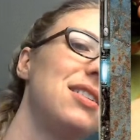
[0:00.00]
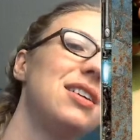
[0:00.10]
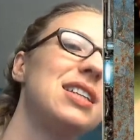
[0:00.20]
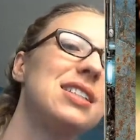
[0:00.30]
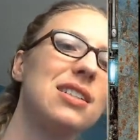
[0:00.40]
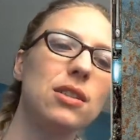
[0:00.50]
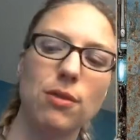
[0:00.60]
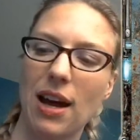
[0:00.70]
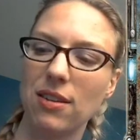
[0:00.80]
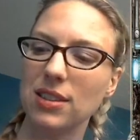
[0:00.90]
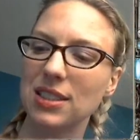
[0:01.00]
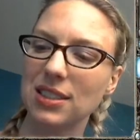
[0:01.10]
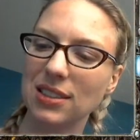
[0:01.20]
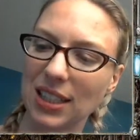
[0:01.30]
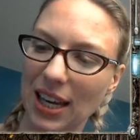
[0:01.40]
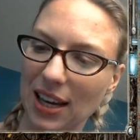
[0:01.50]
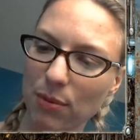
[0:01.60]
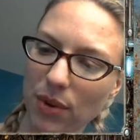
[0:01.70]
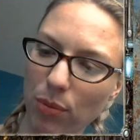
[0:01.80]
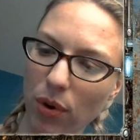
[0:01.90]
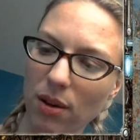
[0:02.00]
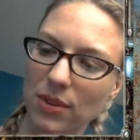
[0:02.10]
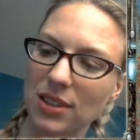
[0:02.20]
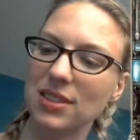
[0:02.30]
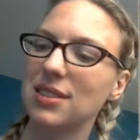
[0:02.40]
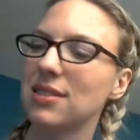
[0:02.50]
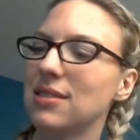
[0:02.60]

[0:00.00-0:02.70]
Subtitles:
It's still around. It's still a game, I promise.